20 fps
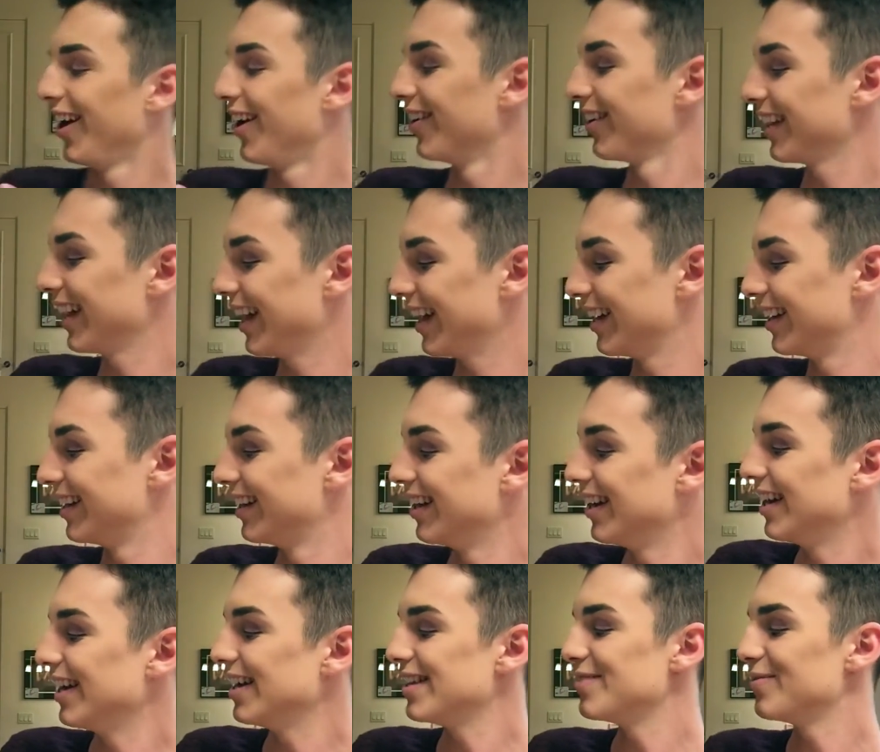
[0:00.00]
okay.
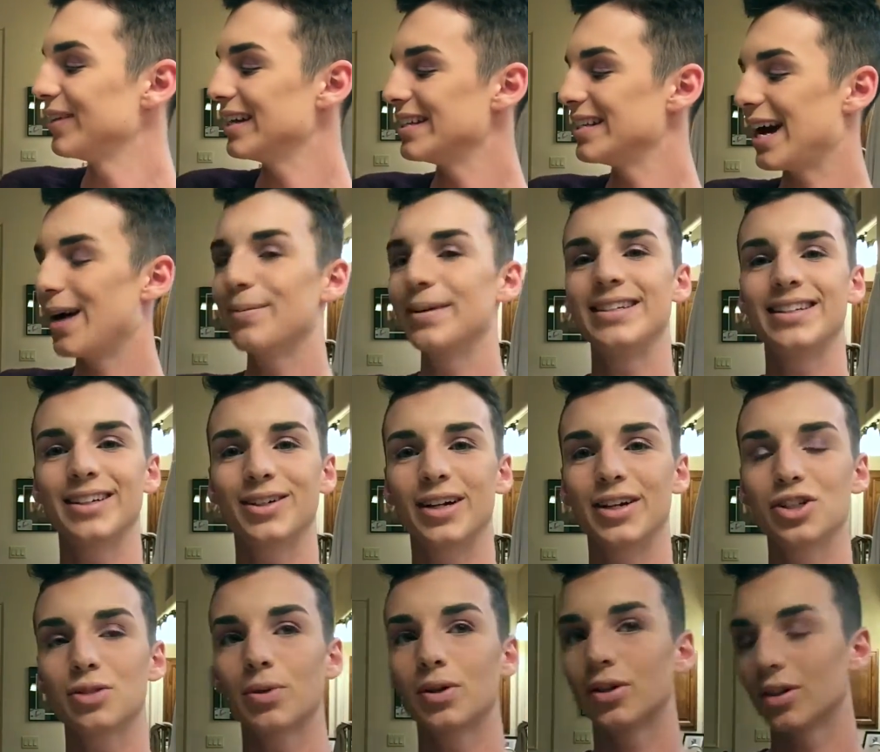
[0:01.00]
I'm gonna dab into the
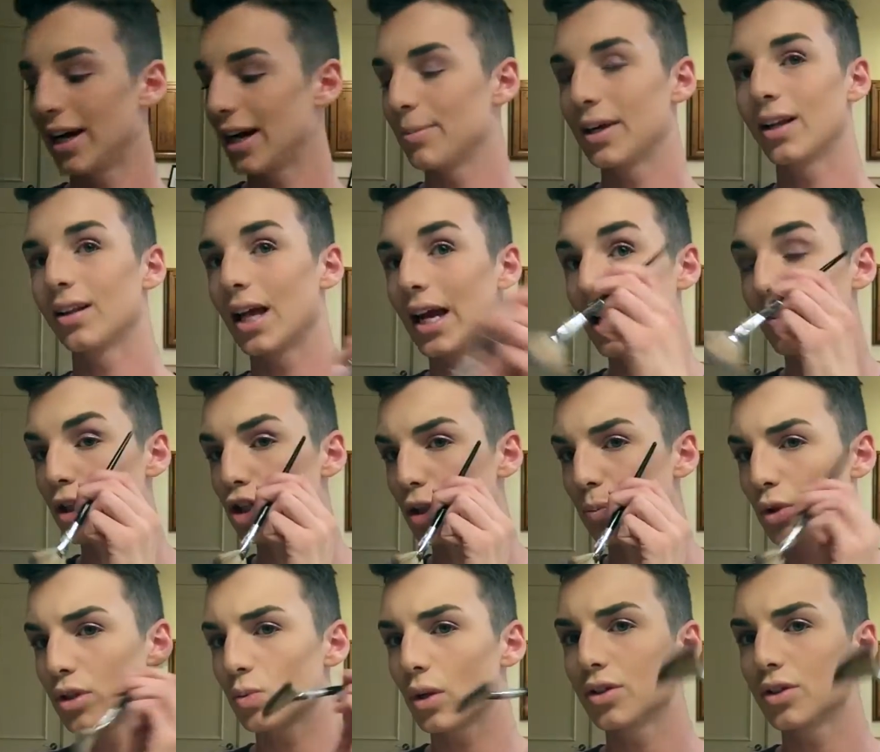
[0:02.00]
Crush Pearl and I'm gonna line up my cheekbones